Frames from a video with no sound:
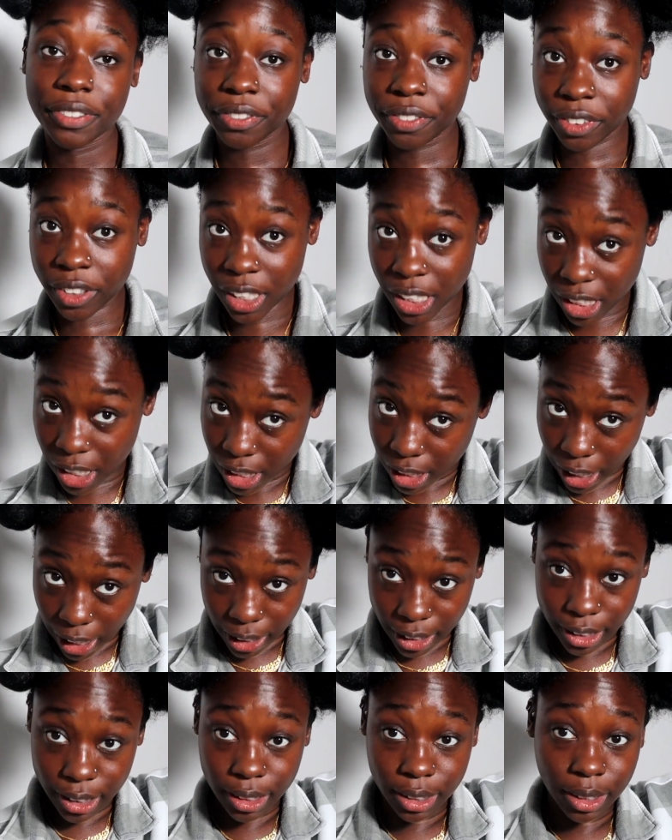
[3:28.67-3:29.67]
Finish
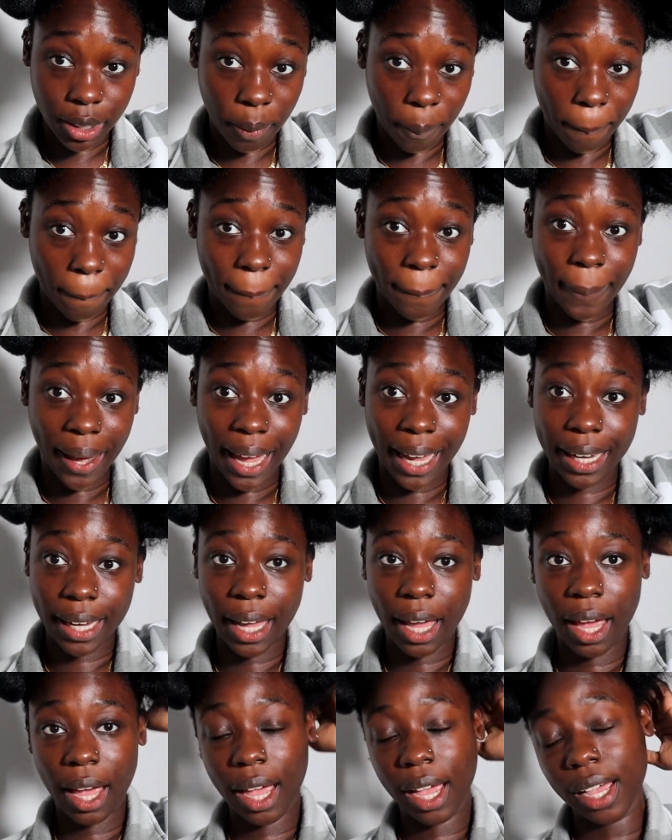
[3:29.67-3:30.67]
like the back
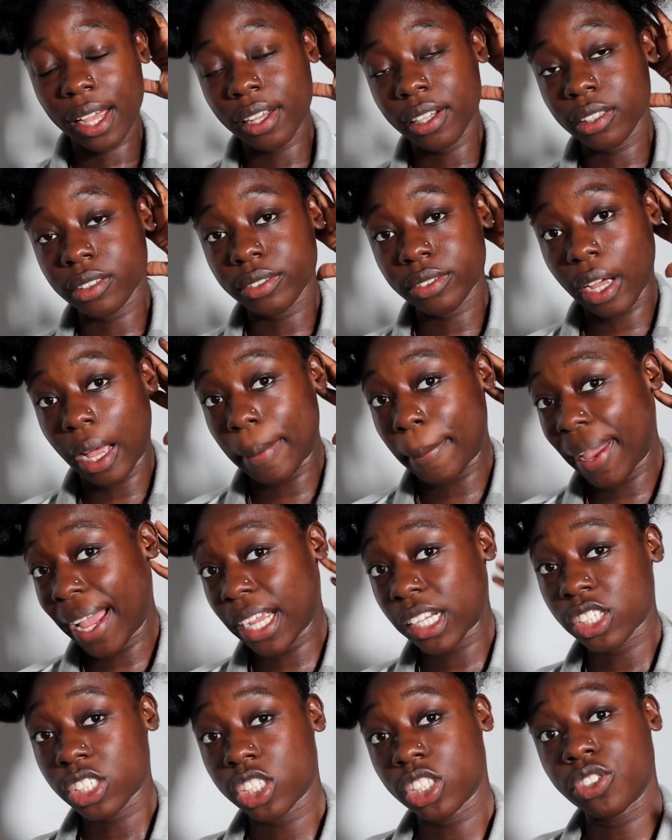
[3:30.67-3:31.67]
half. I'm
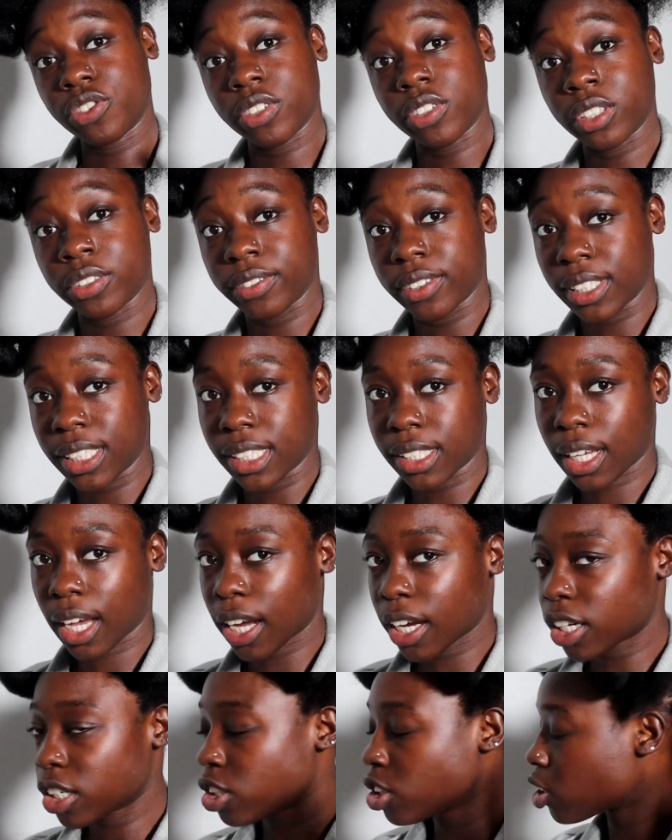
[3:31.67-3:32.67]
actually really
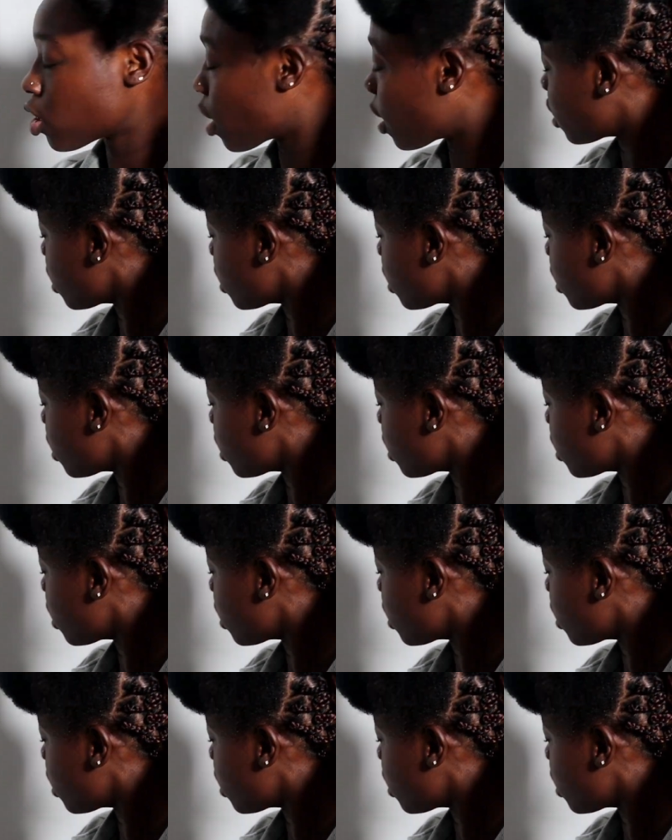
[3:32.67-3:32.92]
tired, so I